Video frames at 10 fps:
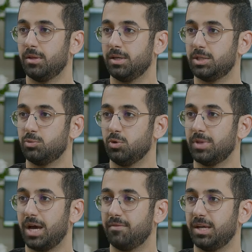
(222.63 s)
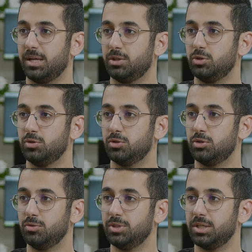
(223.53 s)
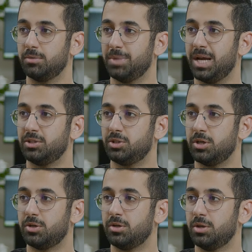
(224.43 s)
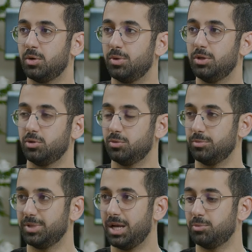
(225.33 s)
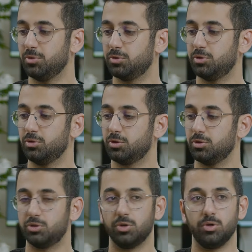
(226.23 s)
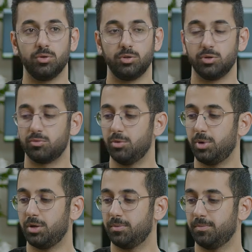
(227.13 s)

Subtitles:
This will navigate you to the command center when you will be able to control your robot.